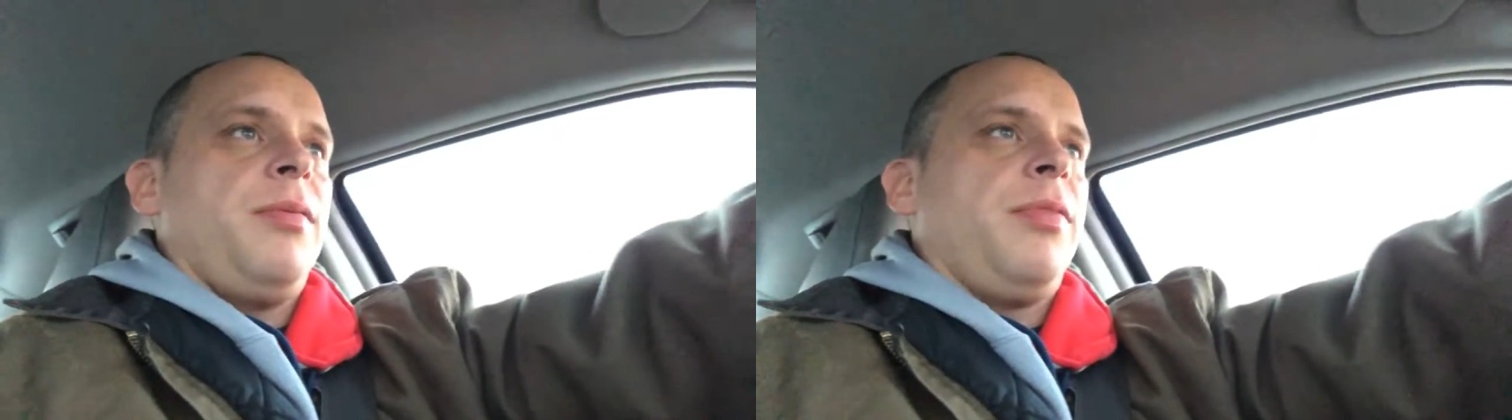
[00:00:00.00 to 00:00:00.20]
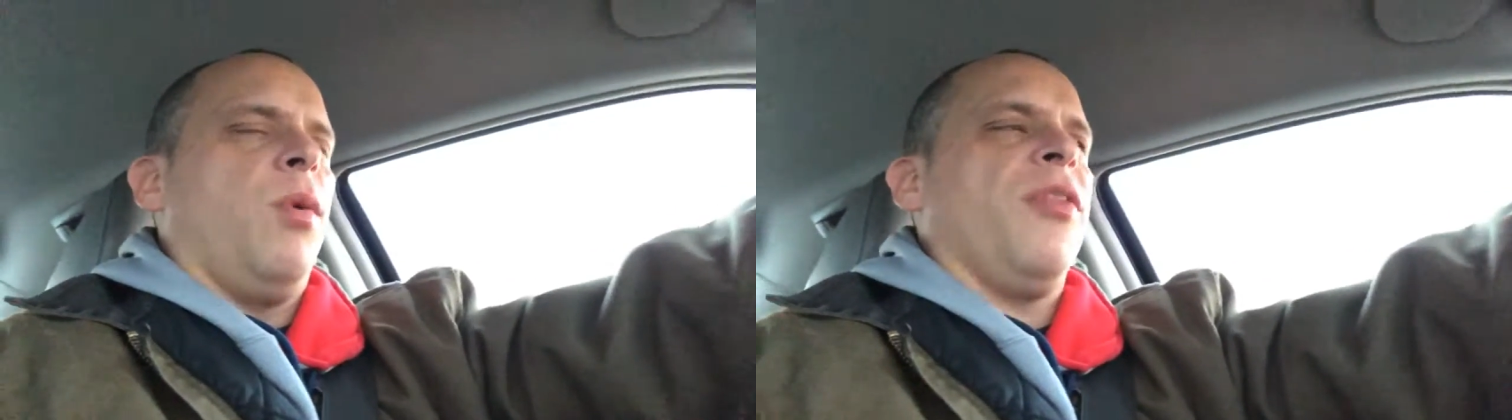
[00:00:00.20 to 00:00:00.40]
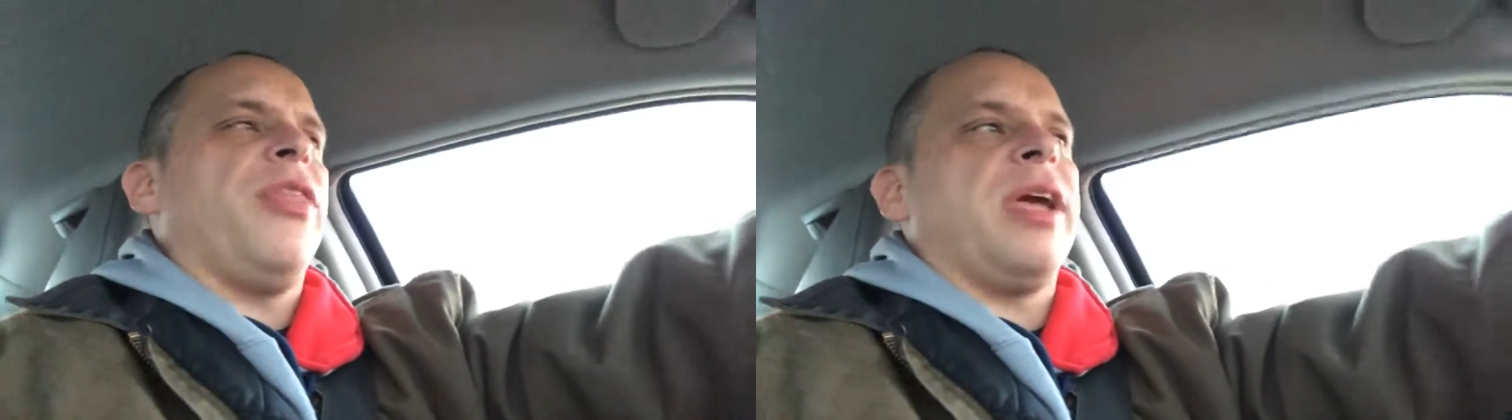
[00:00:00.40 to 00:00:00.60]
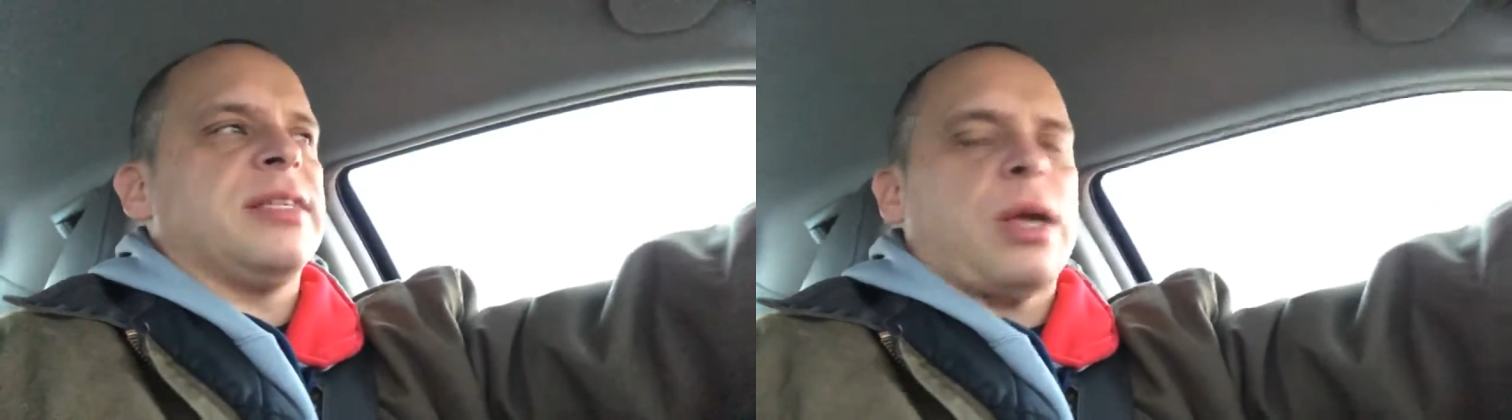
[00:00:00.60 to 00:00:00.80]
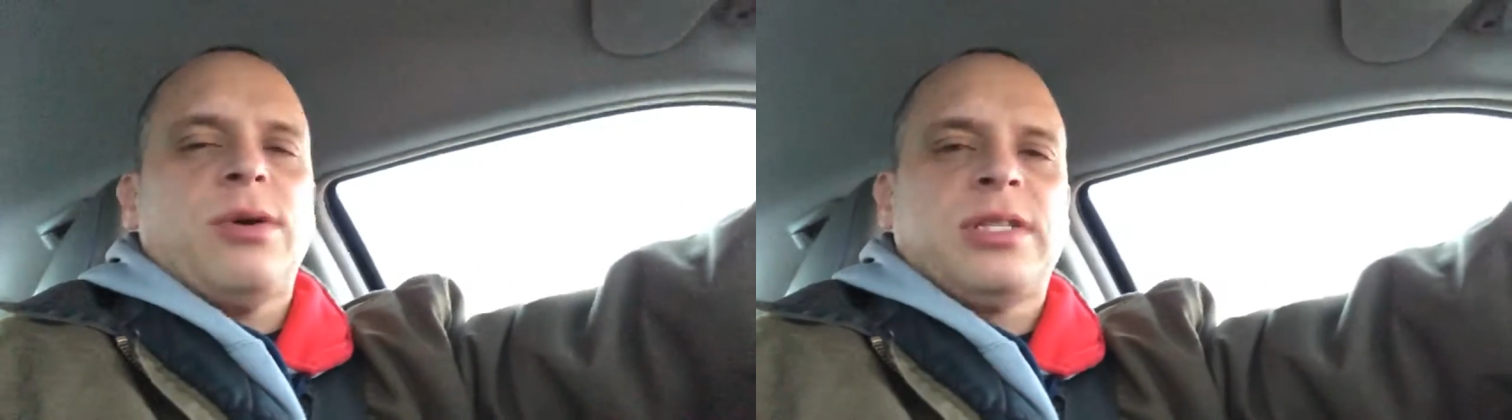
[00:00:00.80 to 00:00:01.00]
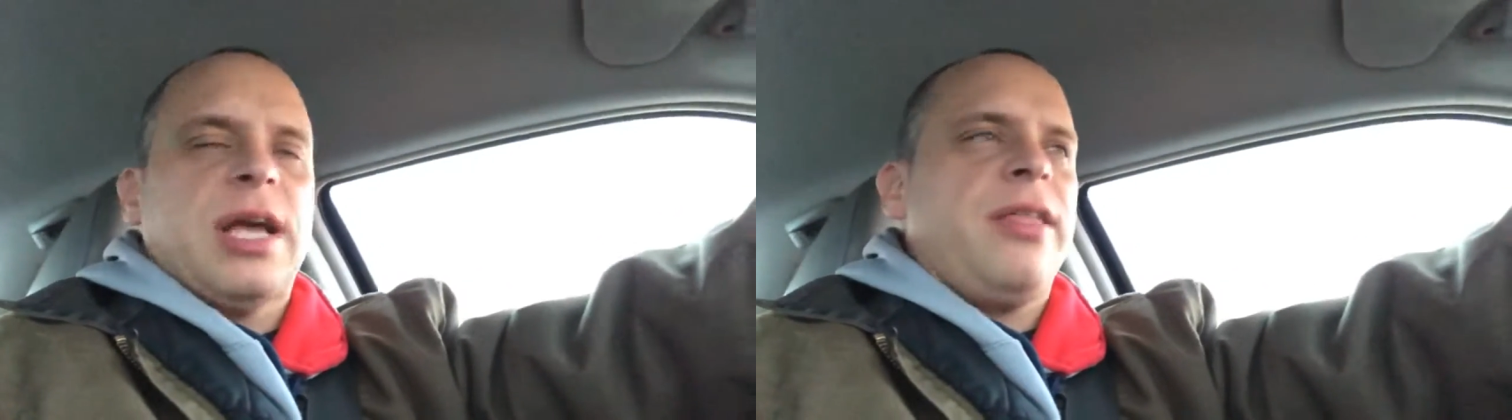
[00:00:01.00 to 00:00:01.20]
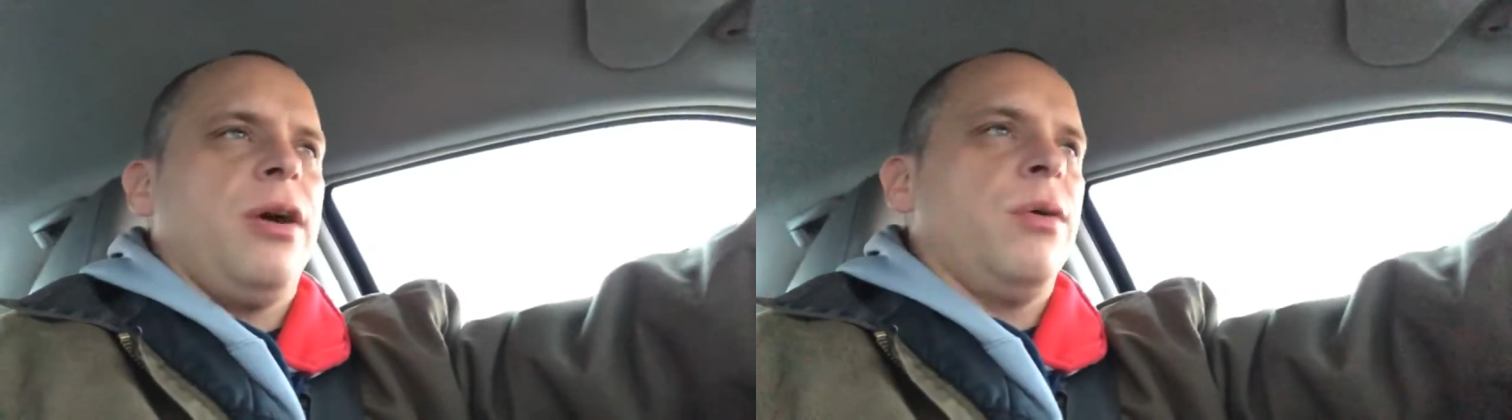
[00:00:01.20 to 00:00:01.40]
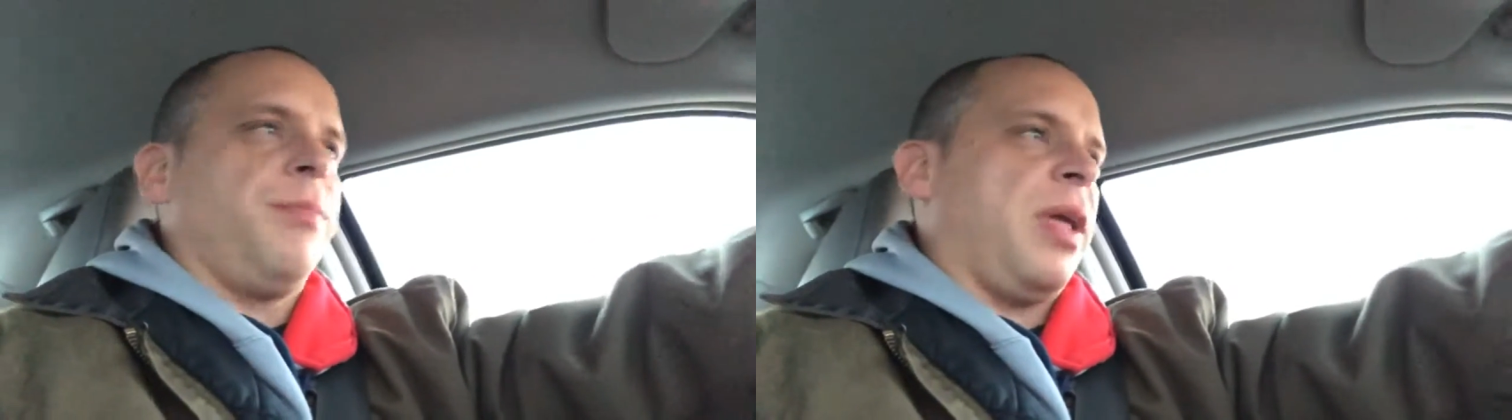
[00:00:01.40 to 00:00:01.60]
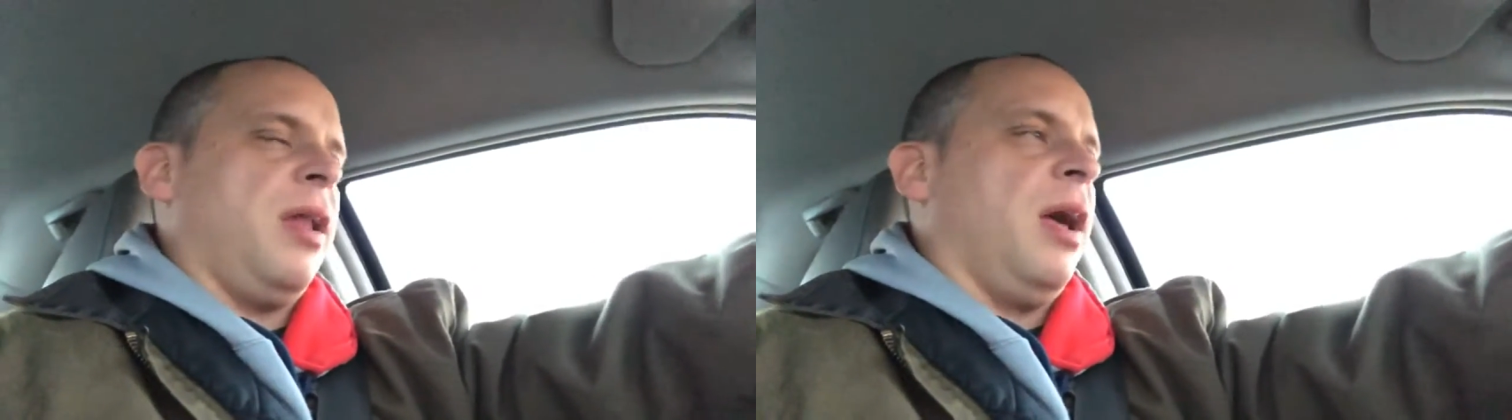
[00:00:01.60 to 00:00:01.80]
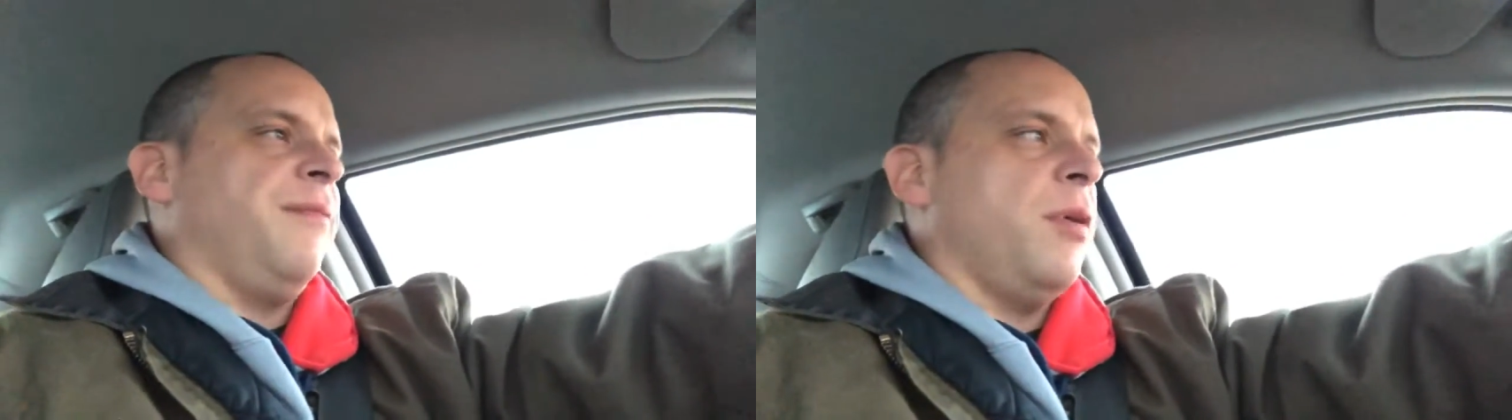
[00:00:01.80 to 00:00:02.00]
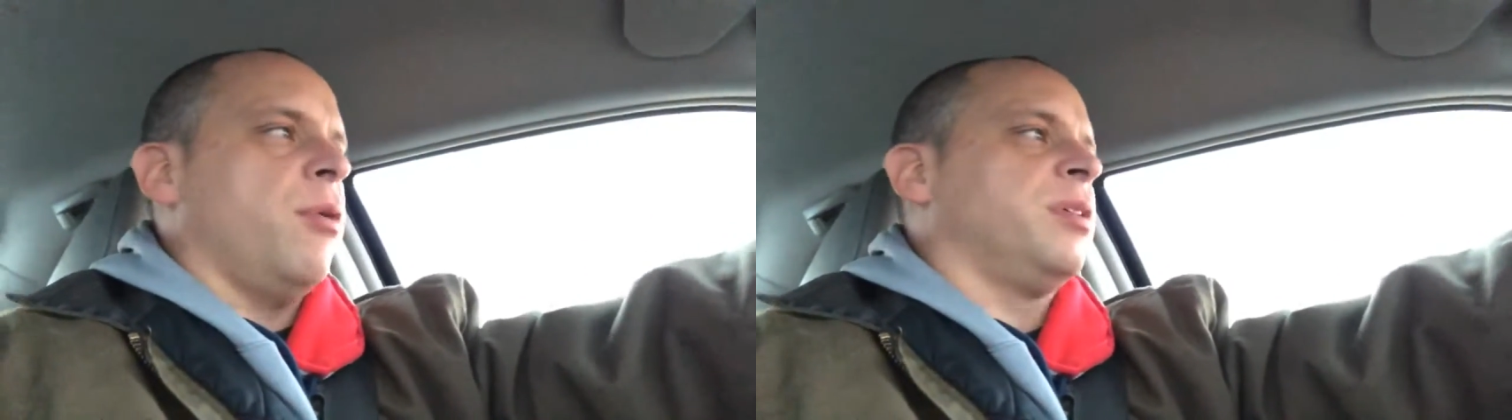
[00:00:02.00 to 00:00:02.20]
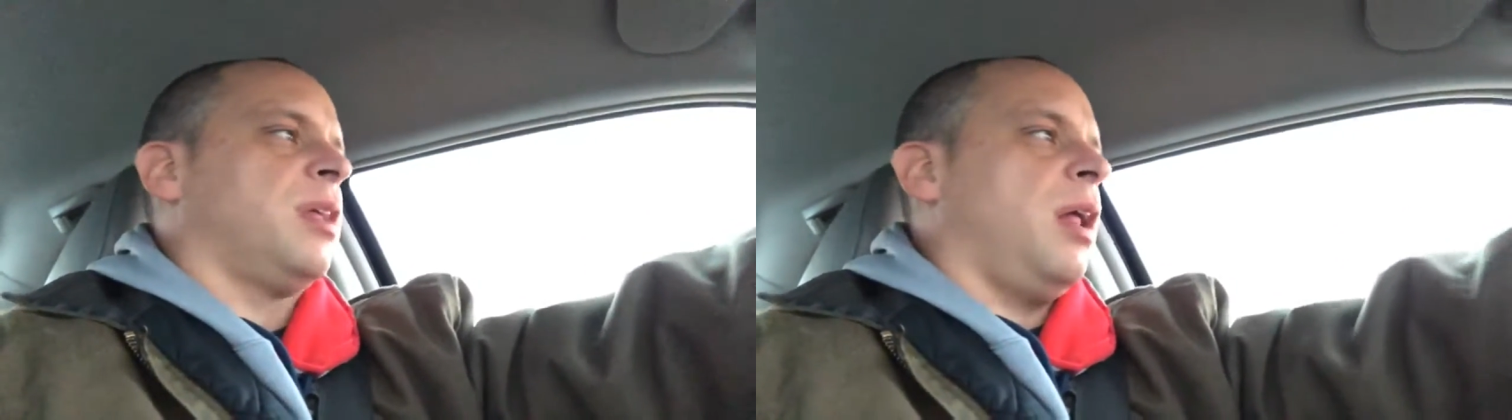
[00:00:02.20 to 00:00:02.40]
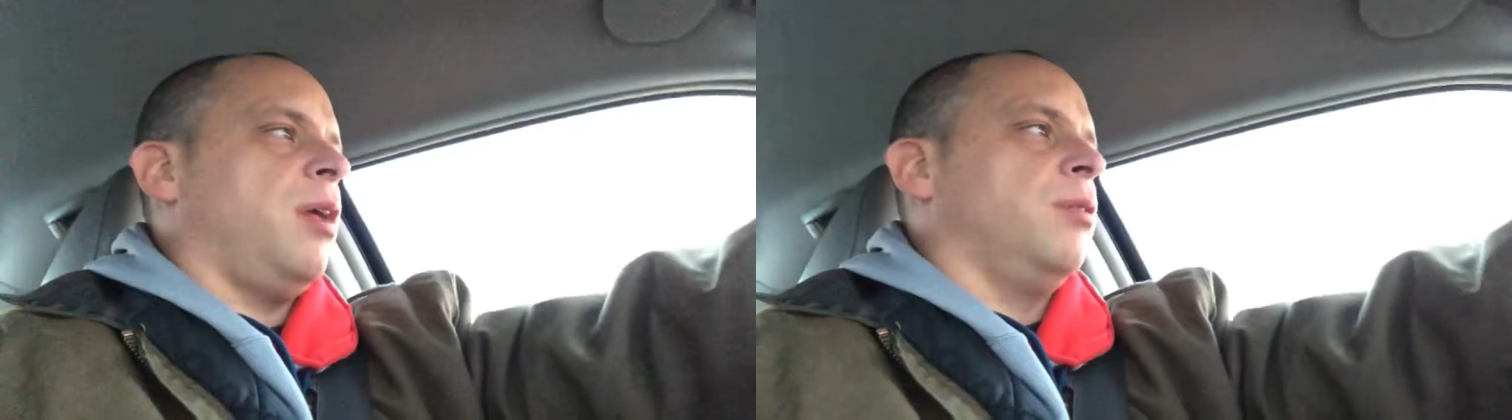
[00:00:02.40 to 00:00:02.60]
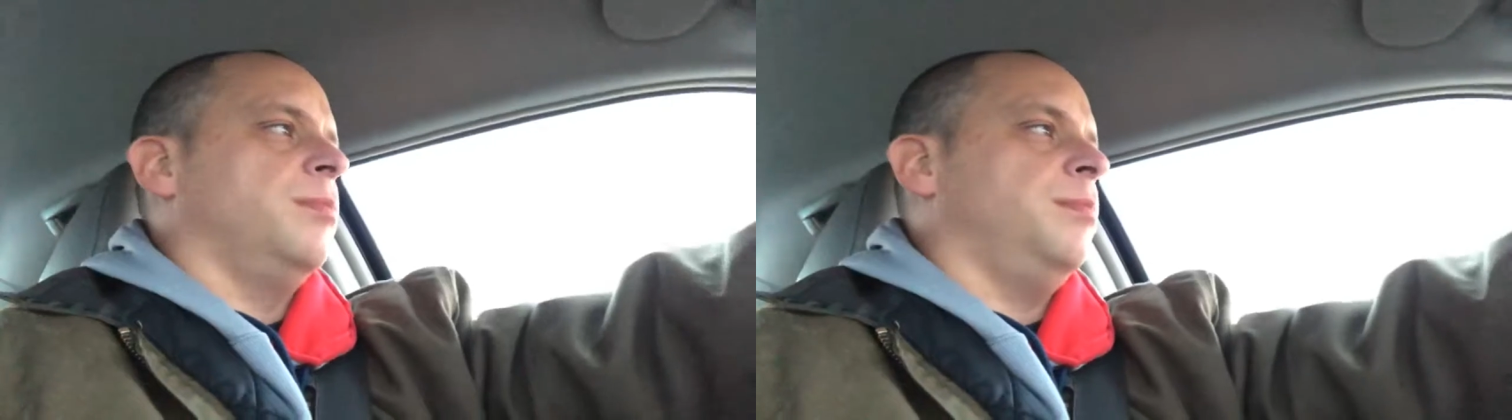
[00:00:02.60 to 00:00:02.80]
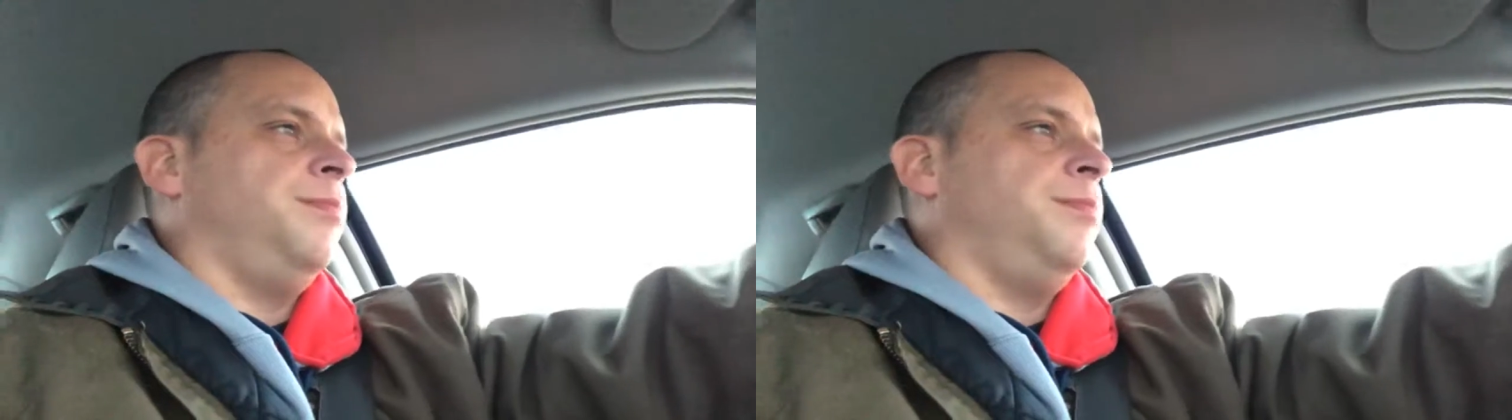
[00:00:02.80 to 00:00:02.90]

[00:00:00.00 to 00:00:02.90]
one thing is, I will say though, and I've noticed, and I don't